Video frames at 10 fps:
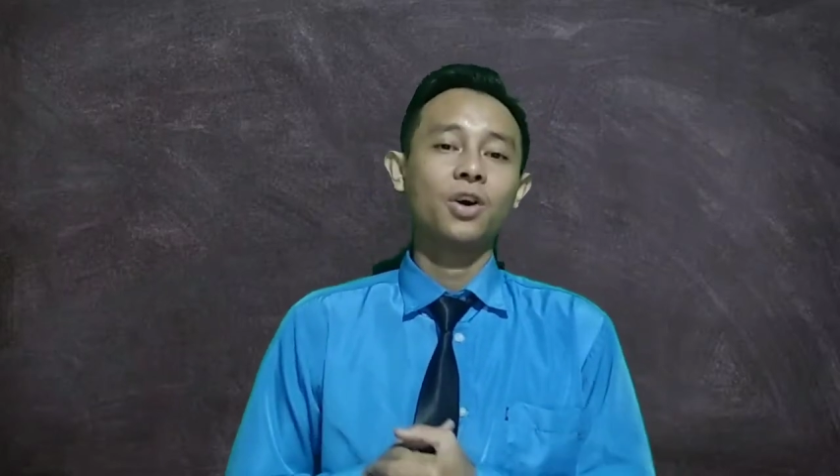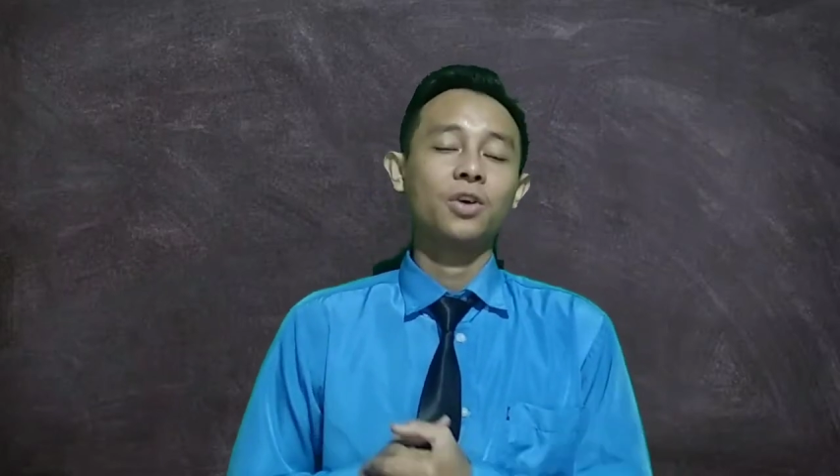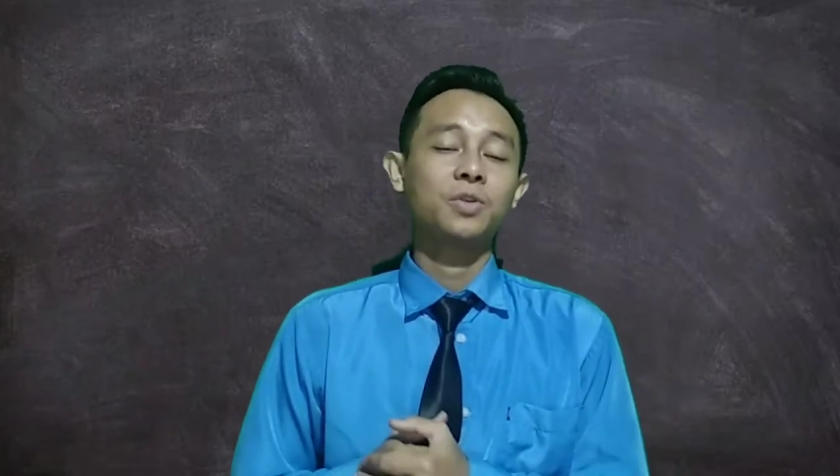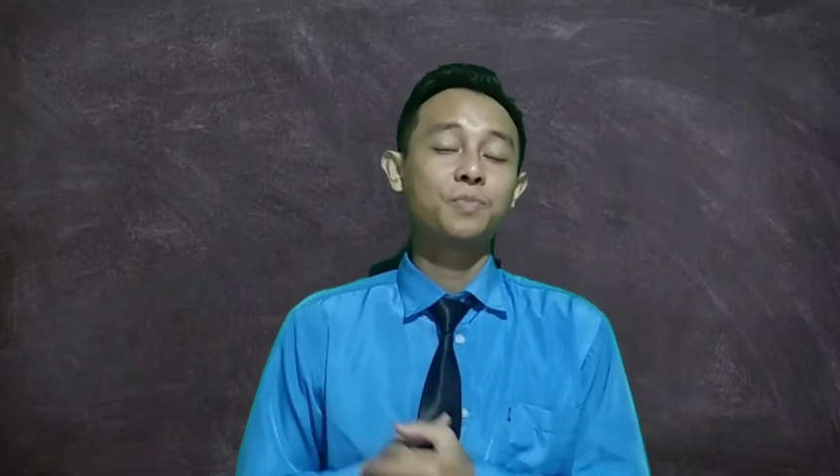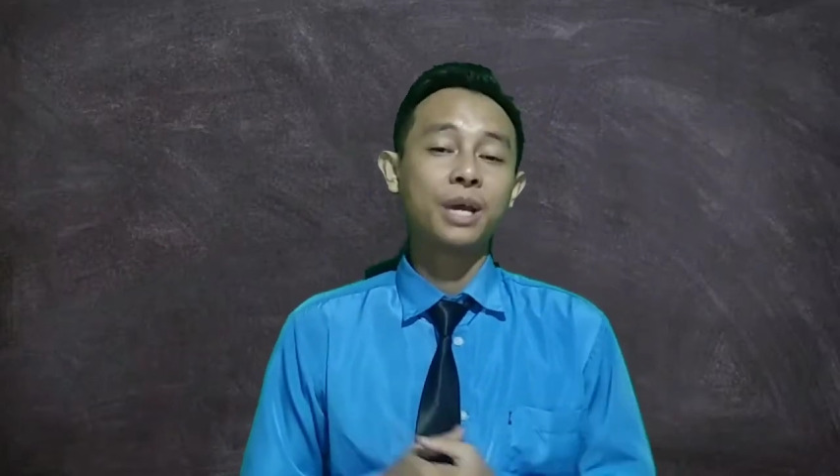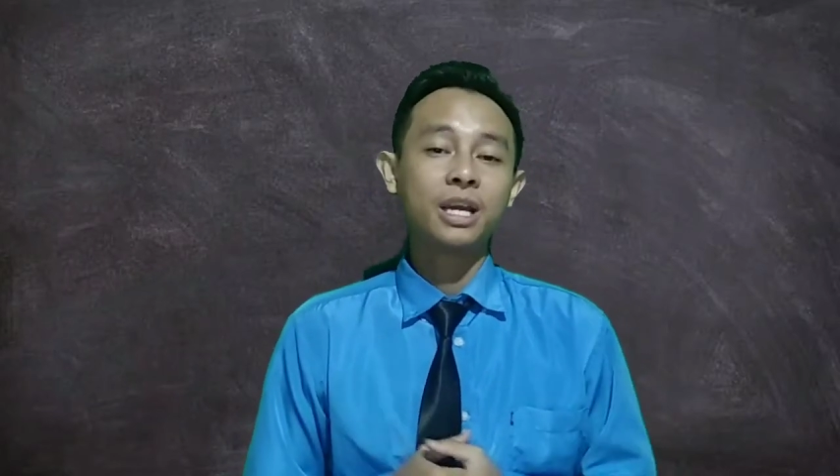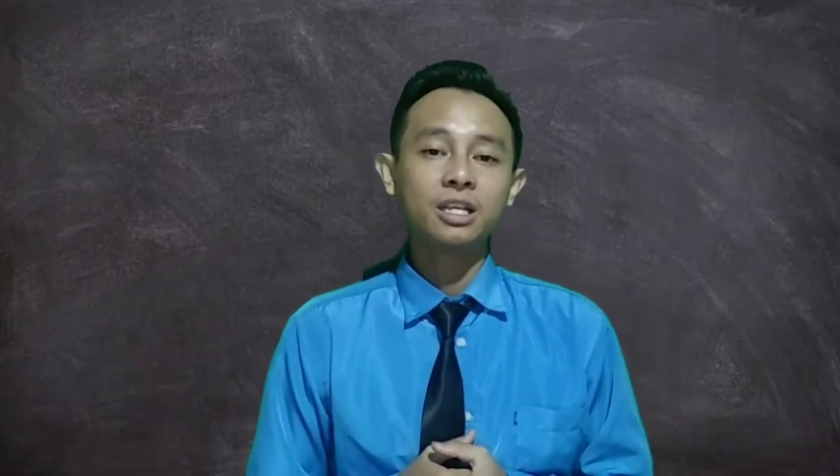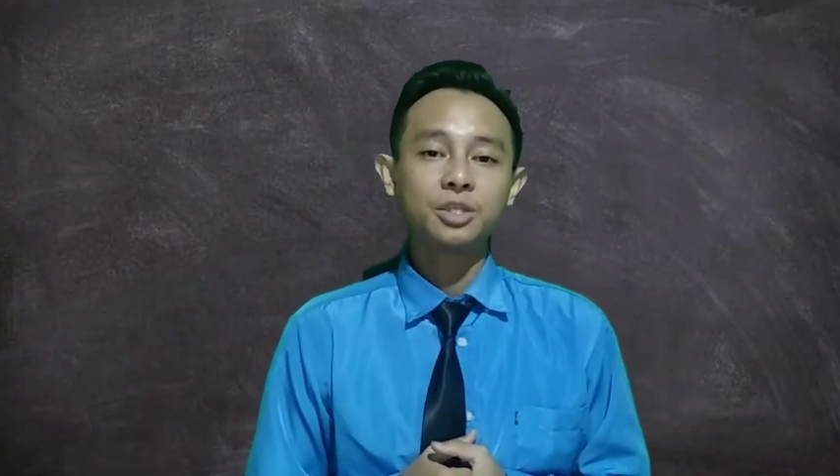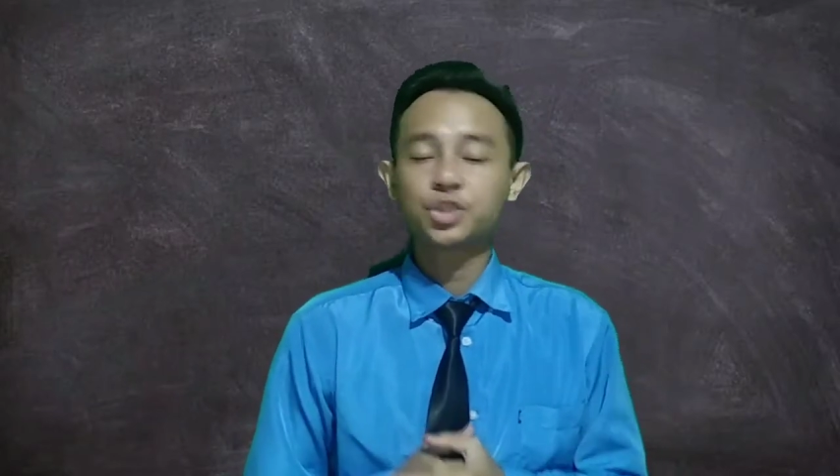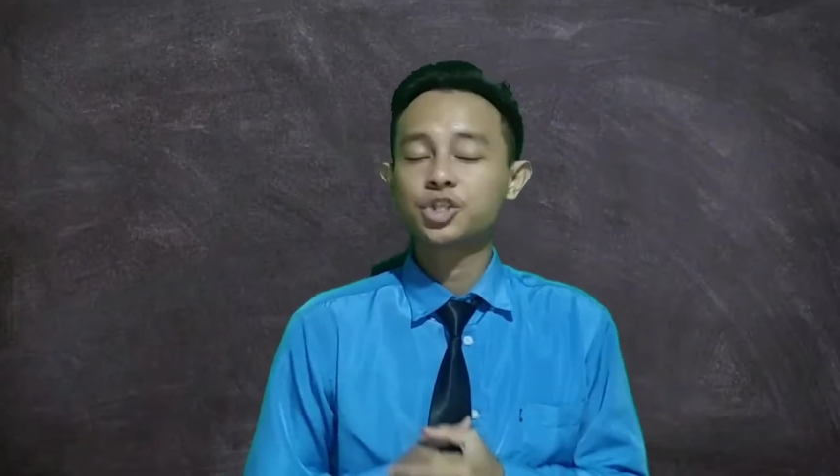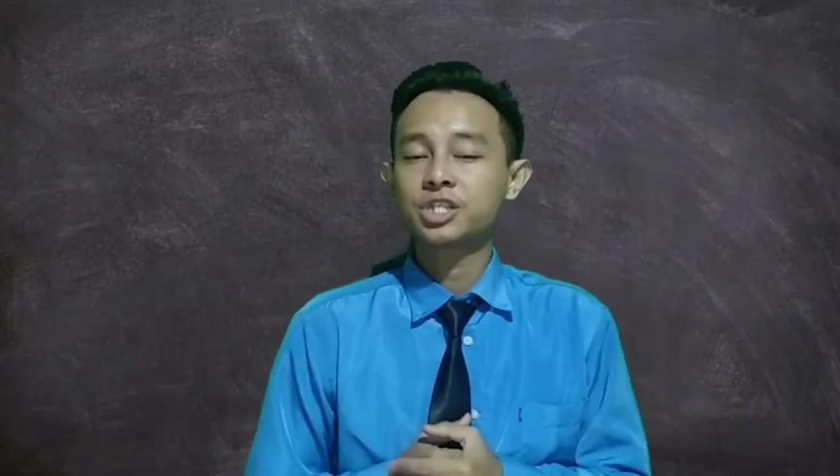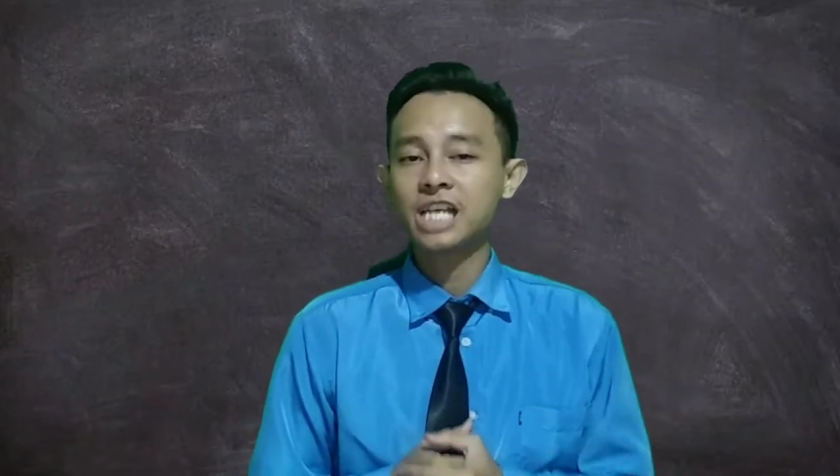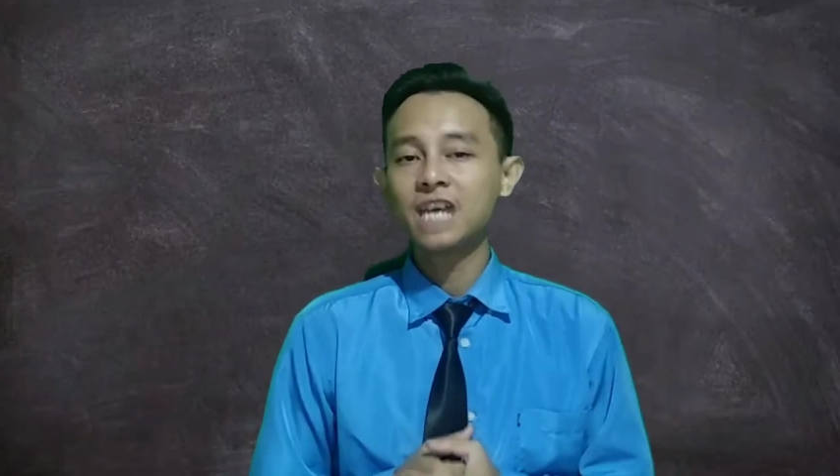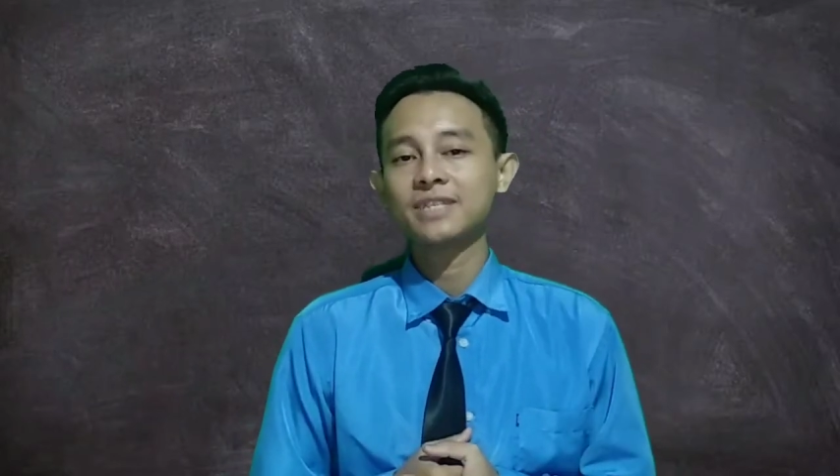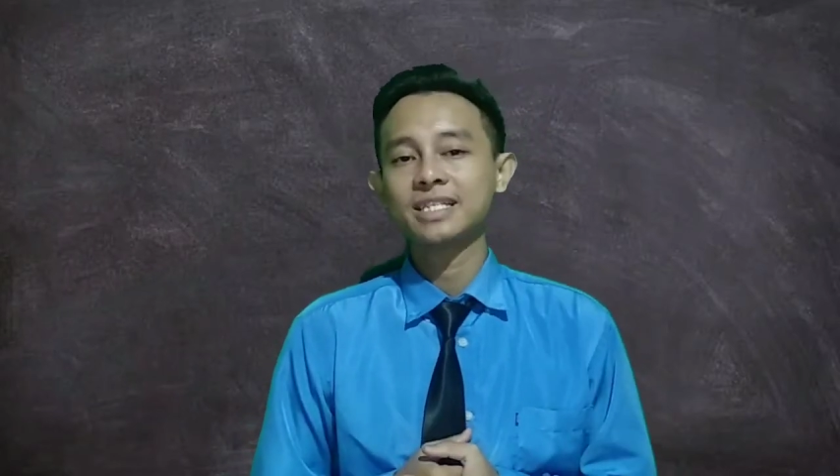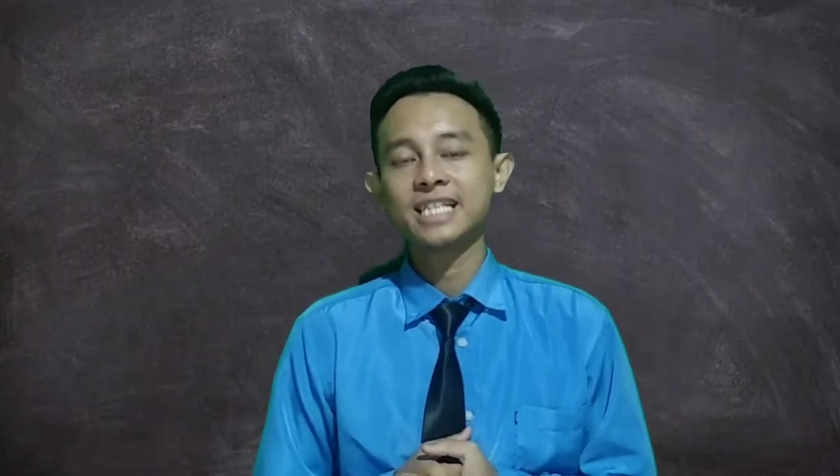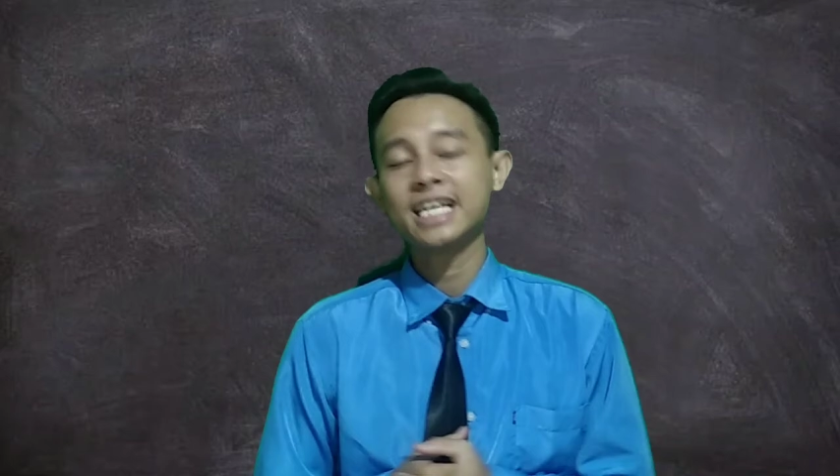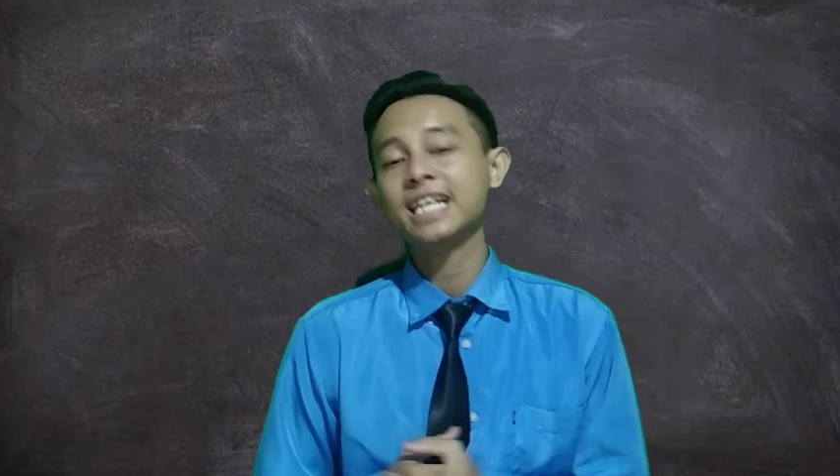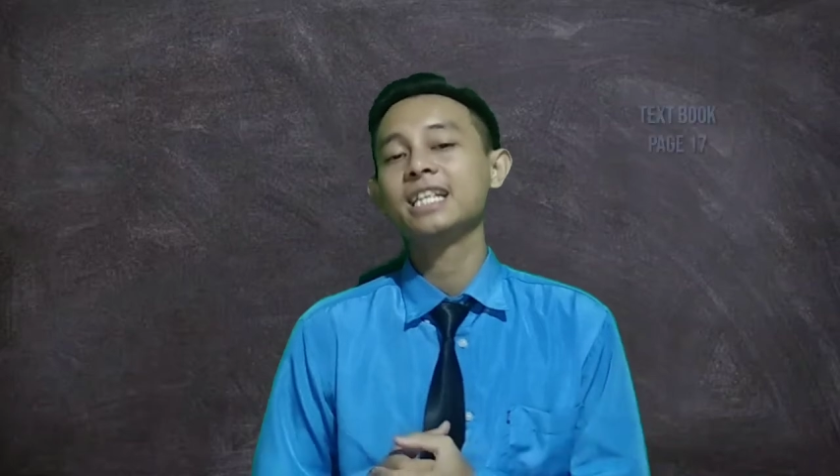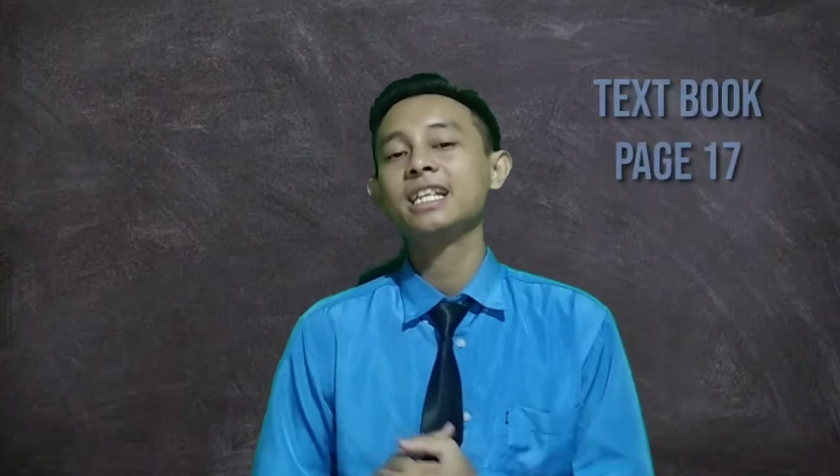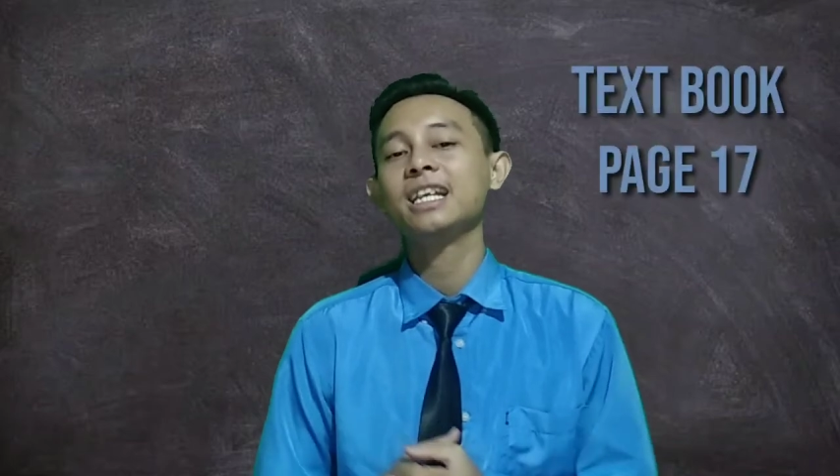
On page 17,